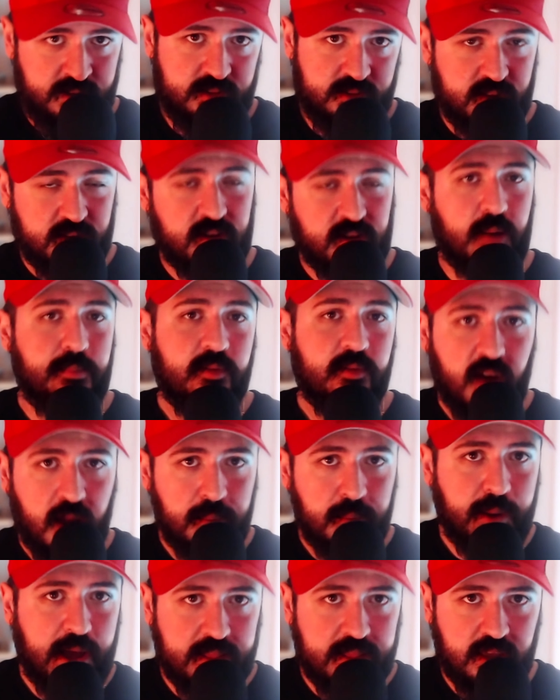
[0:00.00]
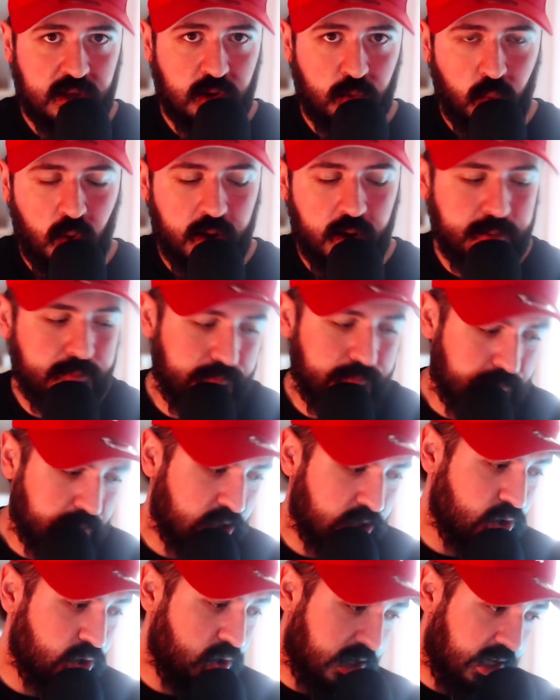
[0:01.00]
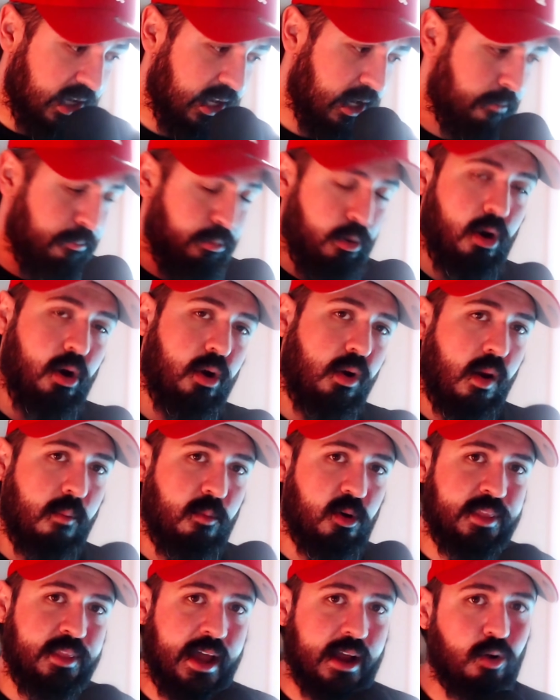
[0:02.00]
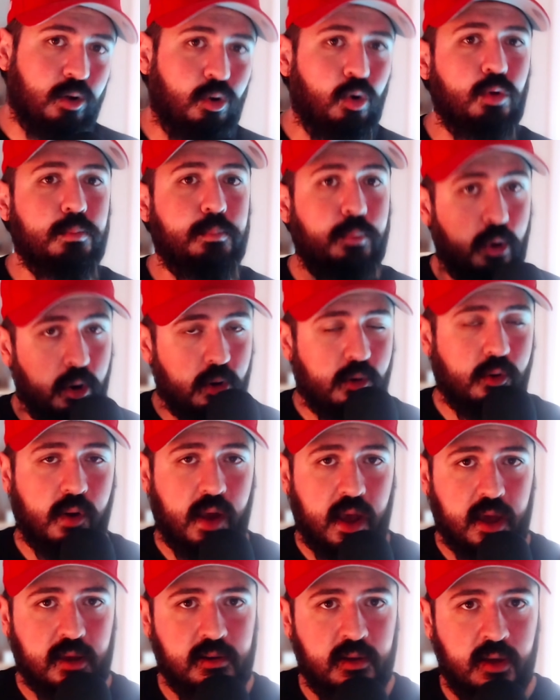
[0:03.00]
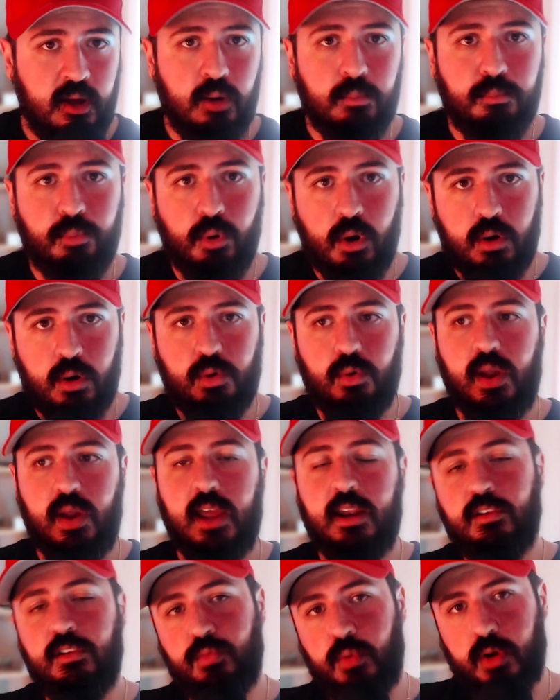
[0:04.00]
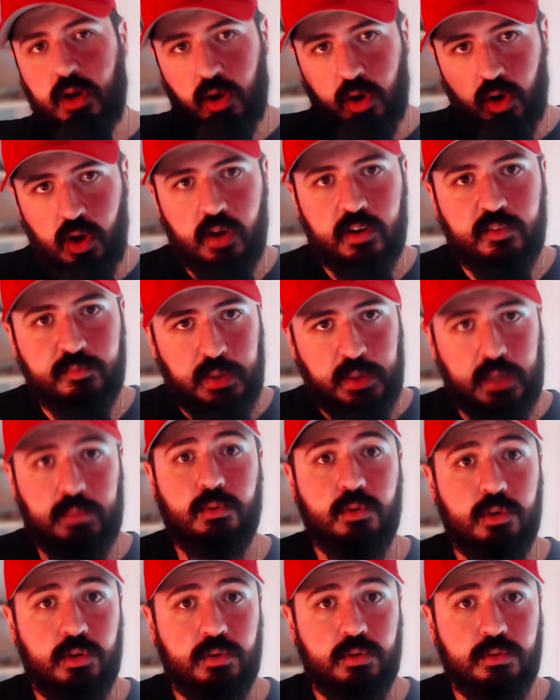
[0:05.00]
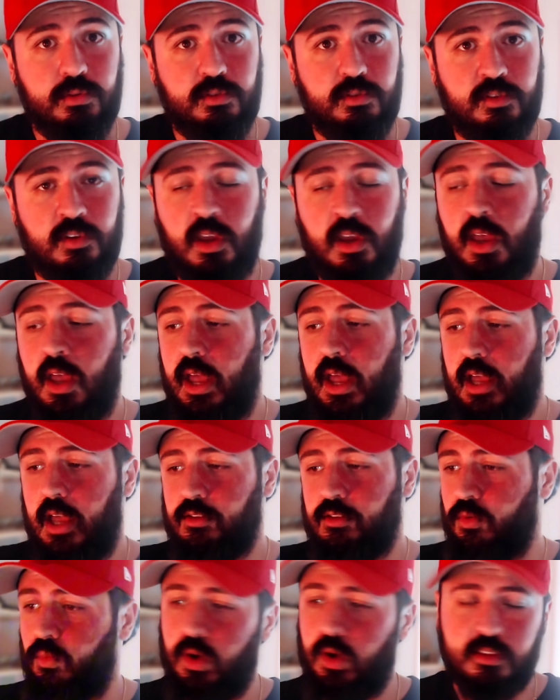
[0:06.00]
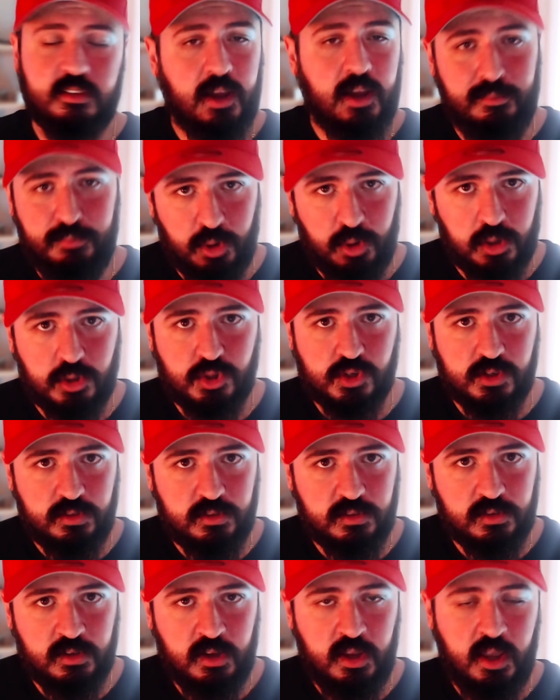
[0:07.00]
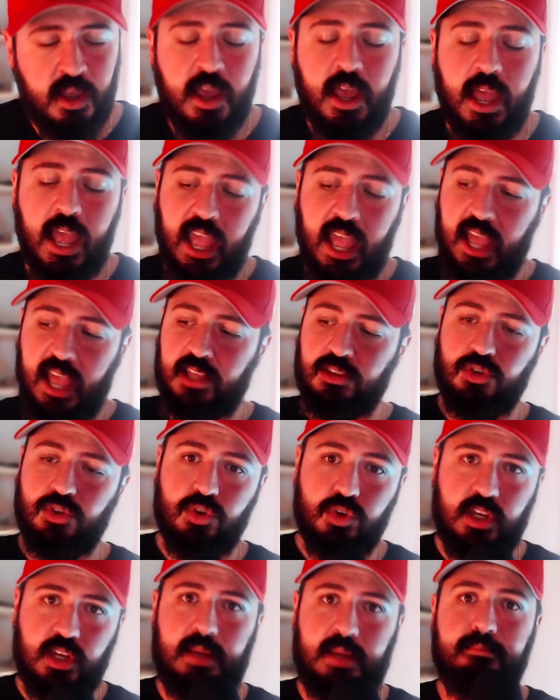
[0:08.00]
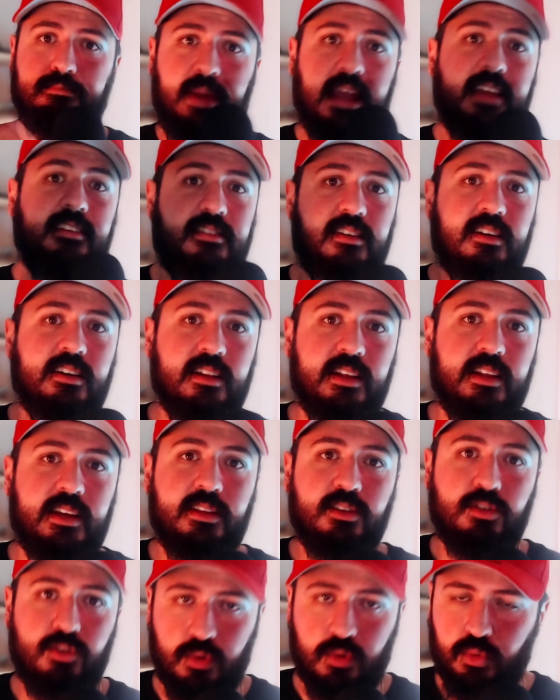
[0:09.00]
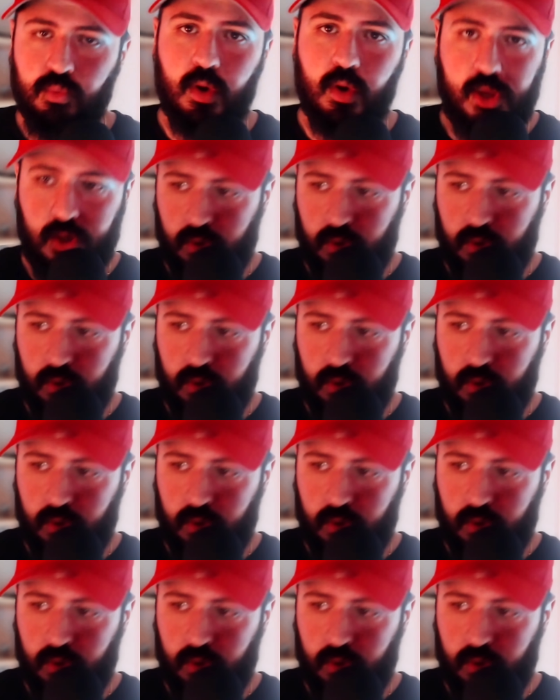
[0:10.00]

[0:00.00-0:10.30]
the type of iPad that you want, but you can get a program on that called Procreate. Procreate is what a lot of people use. It's a one-time purchase, and you can basically do what